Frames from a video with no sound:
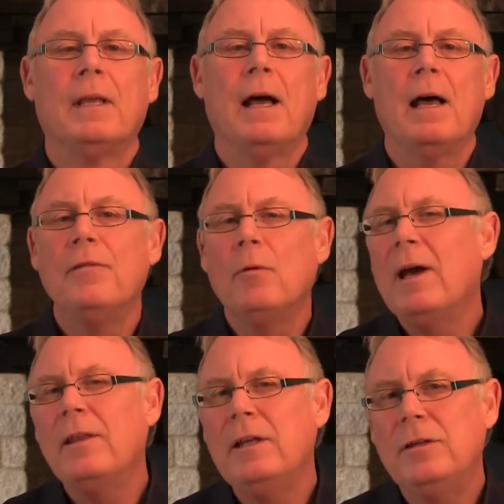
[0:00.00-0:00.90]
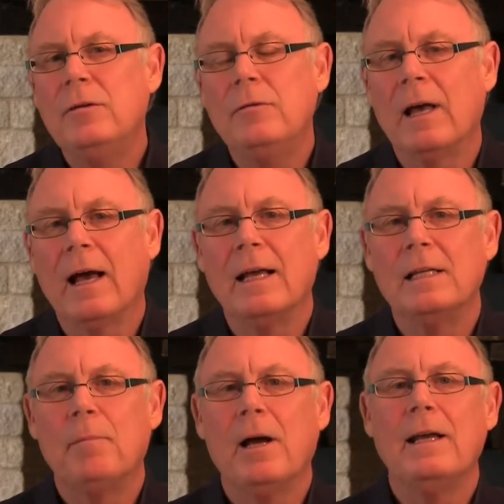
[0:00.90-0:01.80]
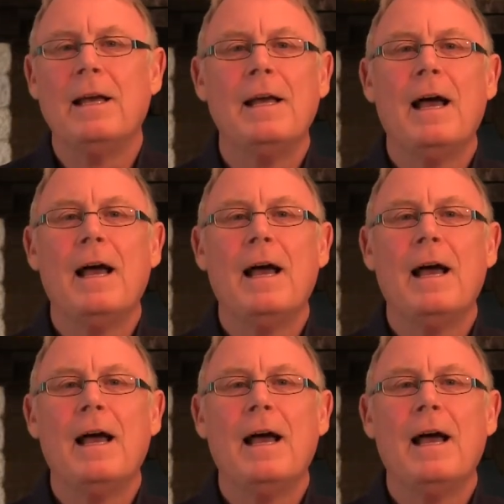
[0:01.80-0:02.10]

And the way they do that is by